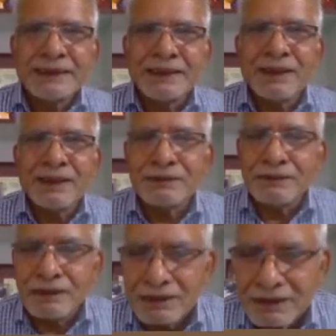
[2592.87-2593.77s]

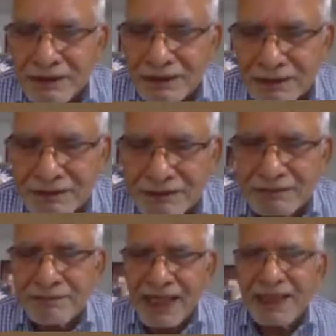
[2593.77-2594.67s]
Now,
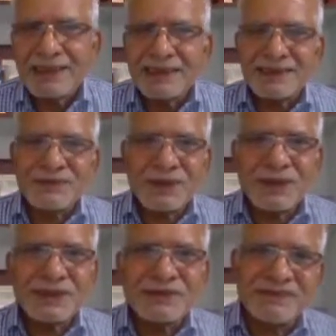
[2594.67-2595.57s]
Marris
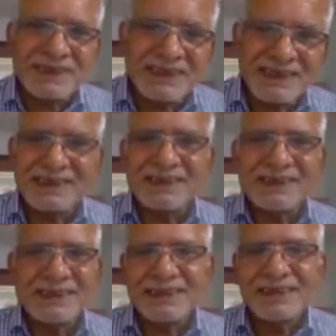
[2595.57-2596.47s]
was
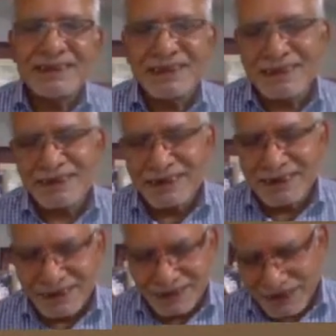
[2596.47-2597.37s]
visiting
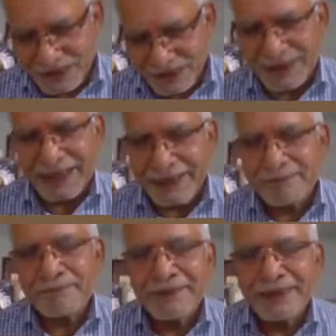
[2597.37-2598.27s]

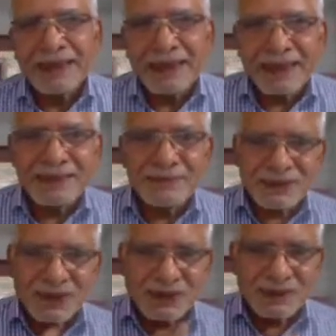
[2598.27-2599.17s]
UK and he
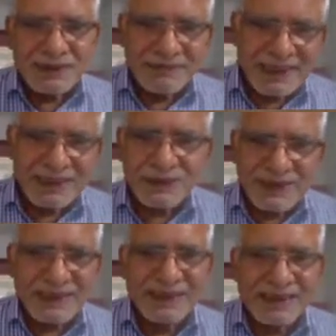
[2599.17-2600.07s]
was on the way to
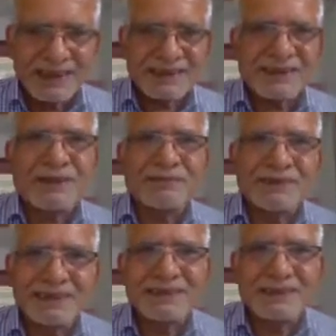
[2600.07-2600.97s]
India,
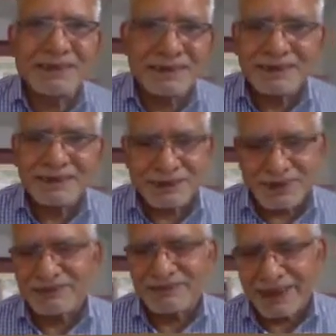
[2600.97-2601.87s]
stopped at uh,
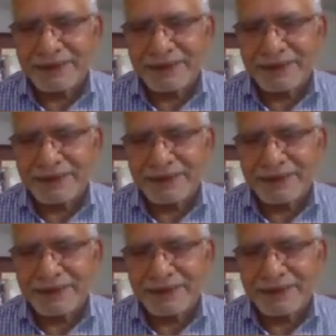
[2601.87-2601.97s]
South Africa.